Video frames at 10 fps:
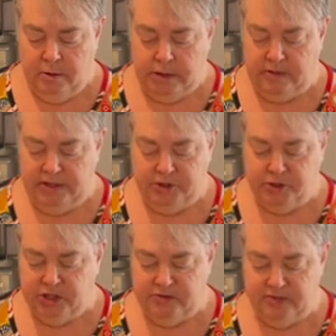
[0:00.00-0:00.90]
And these are
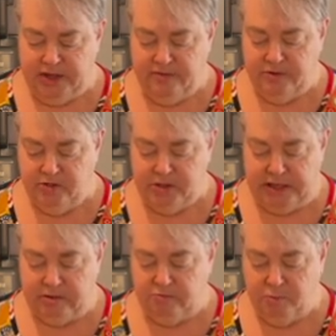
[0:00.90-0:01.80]
just flavors
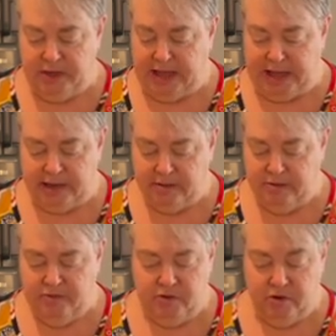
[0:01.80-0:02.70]
that we like.
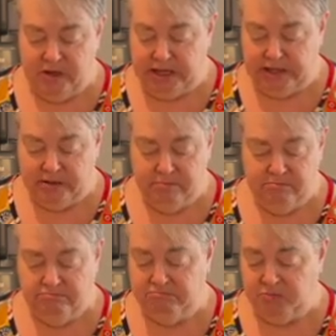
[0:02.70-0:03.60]
If you don't like them,
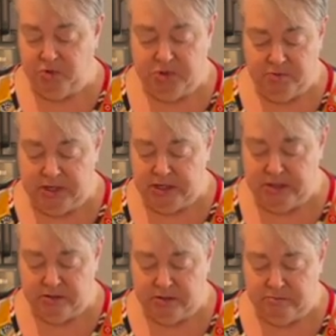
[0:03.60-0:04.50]
do something
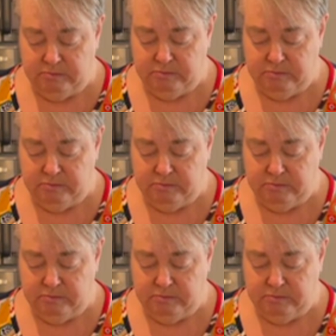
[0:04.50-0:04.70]
else.